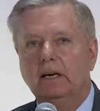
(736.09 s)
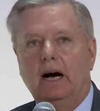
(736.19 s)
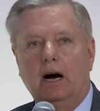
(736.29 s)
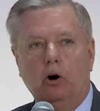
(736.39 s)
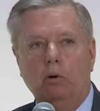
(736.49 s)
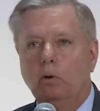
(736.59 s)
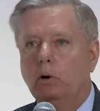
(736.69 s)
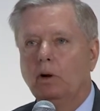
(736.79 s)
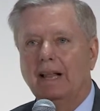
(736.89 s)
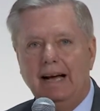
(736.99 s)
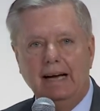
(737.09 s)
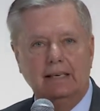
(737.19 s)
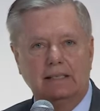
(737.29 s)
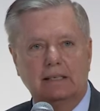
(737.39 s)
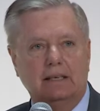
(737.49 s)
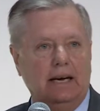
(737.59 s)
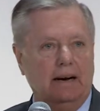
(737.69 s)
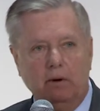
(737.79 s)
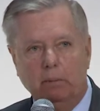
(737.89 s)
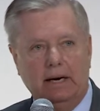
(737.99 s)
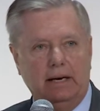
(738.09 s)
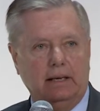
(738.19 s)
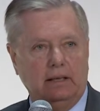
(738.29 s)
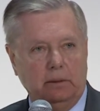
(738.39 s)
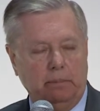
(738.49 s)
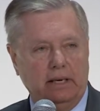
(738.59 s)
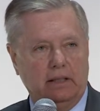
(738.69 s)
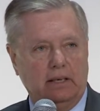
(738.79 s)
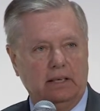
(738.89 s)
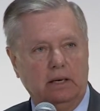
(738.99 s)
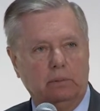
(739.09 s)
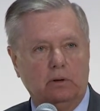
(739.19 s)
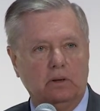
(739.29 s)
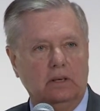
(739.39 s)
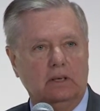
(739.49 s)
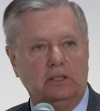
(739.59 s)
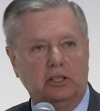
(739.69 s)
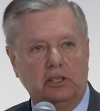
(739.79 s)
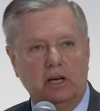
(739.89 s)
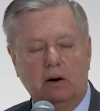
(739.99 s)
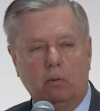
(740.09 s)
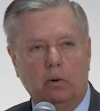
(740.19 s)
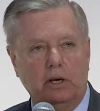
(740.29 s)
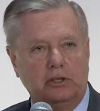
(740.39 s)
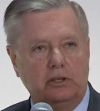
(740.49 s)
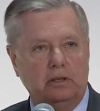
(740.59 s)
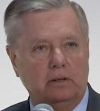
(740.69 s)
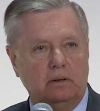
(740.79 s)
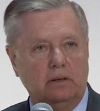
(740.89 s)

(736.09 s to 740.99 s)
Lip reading: I hope we will ask everybody to be at the table, just not Western